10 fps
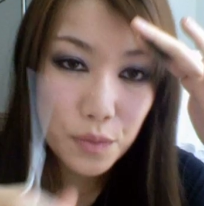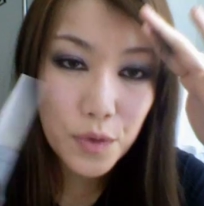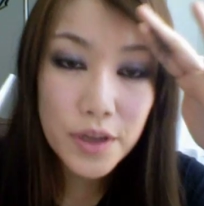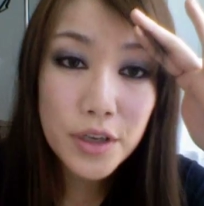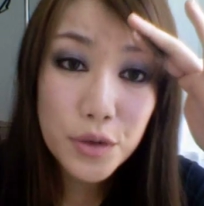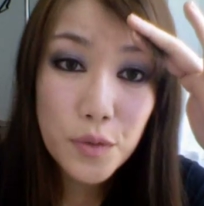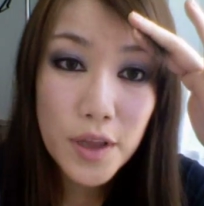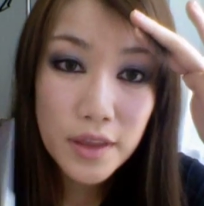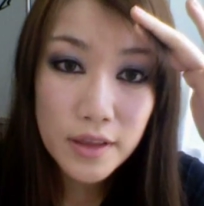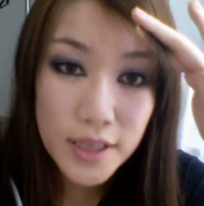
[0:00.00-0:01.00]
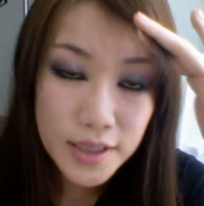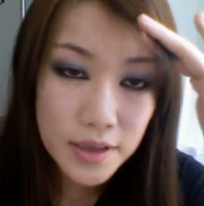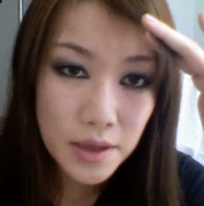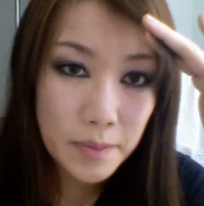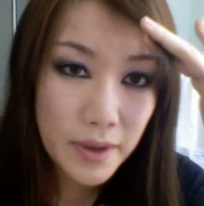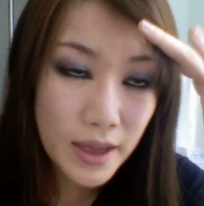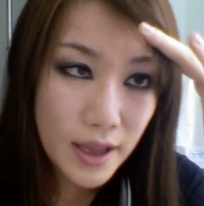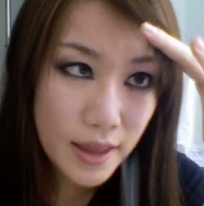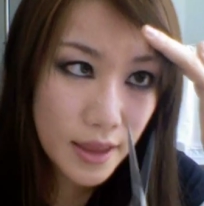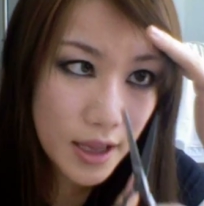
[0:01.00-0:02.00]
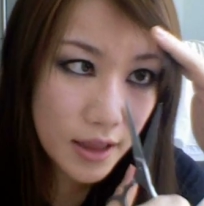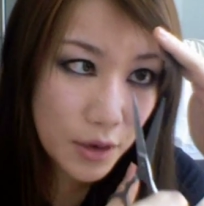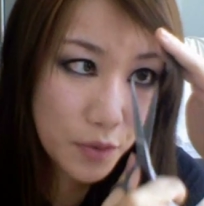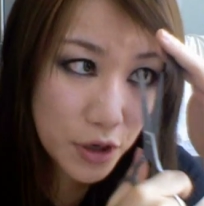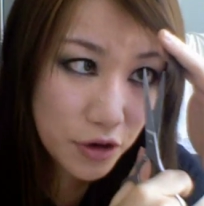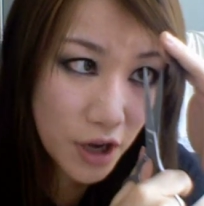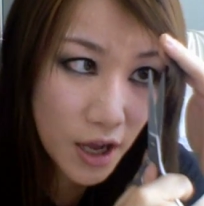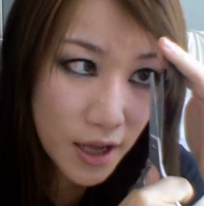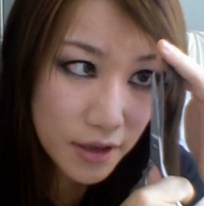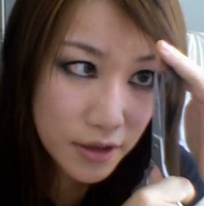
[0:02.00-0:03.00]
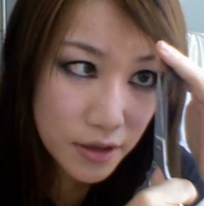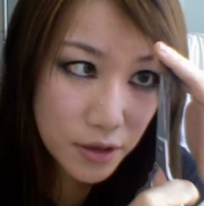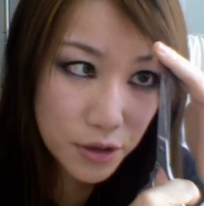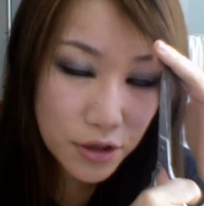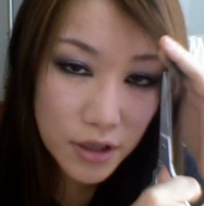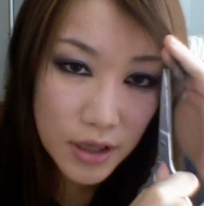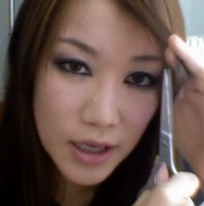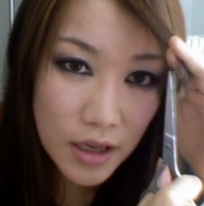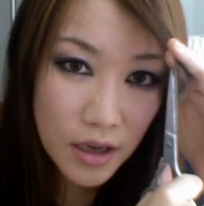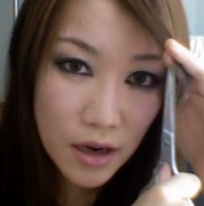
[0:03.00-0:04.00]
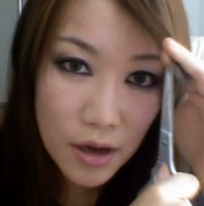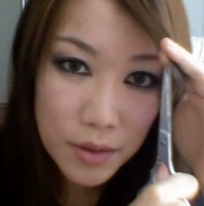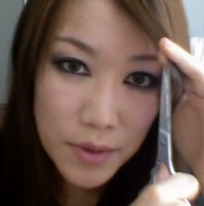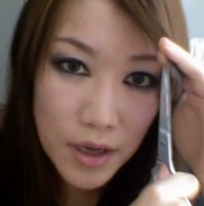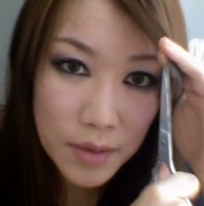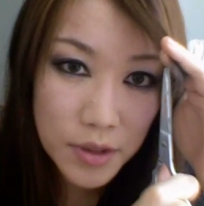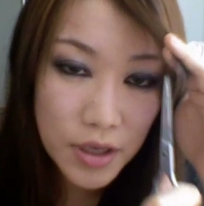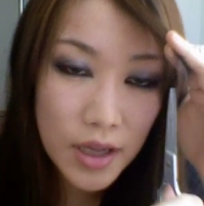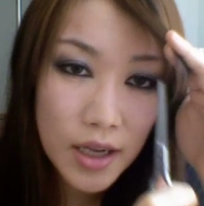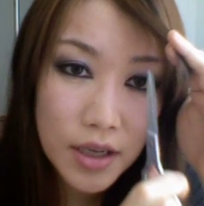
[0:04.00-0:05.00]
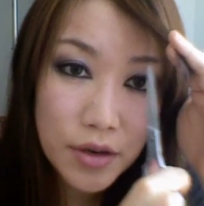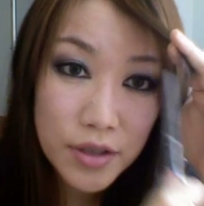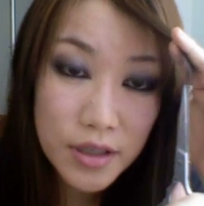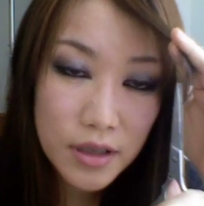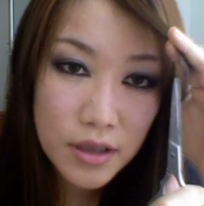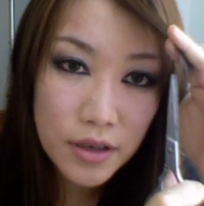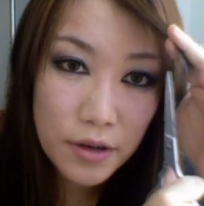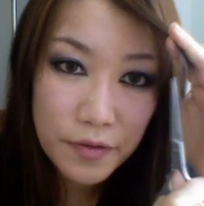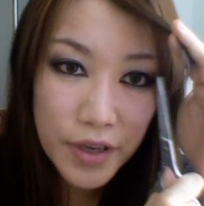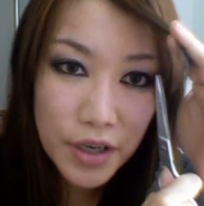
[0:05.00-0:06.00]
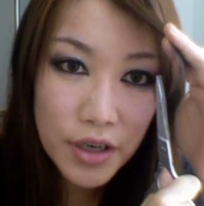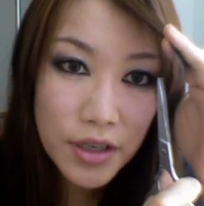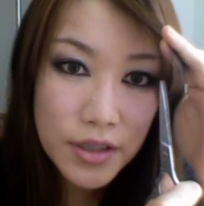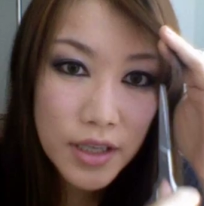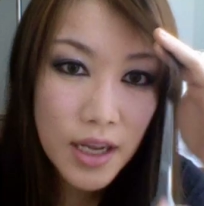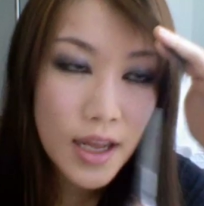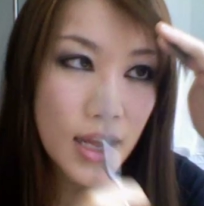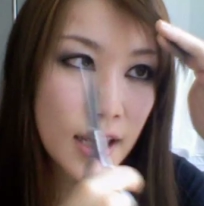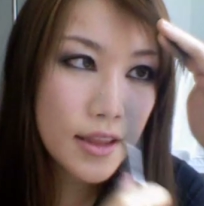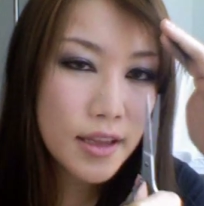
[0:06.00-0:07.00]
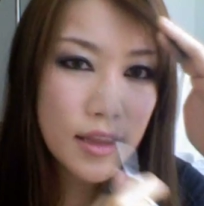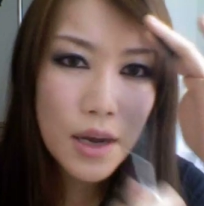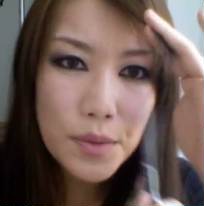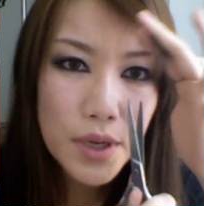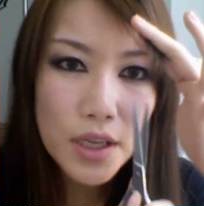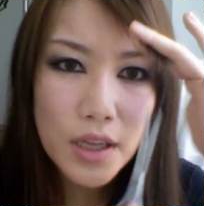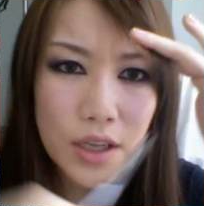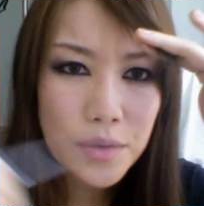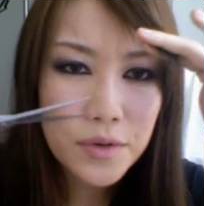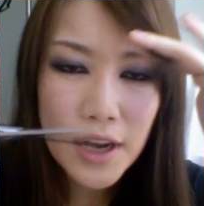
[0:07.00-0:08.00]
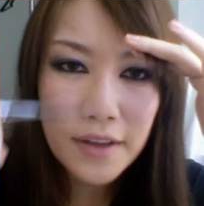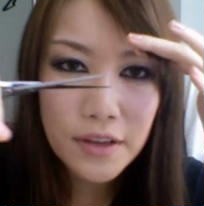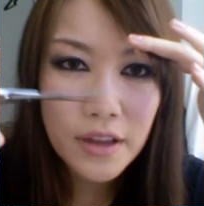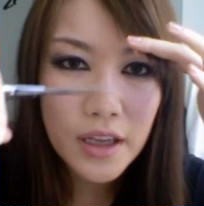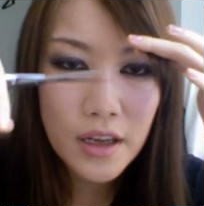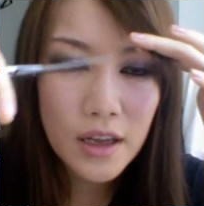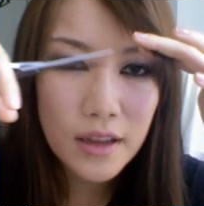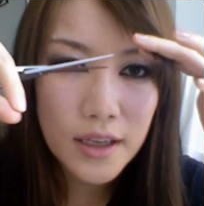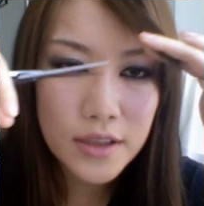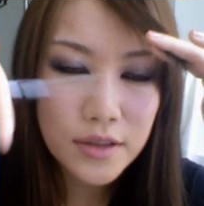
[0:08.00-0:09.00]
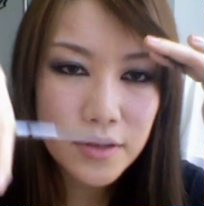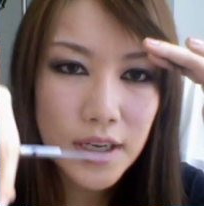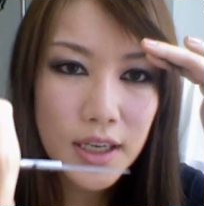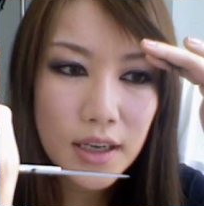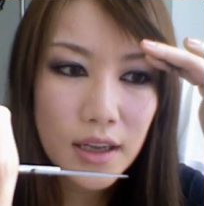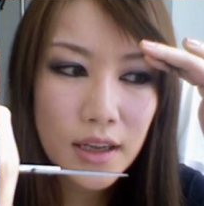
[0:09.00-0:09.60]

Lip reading: where you want the length to be. And then like when you cut, so you could like cut all the way up to like your fingers, and then that way like you won't have to like cut like straight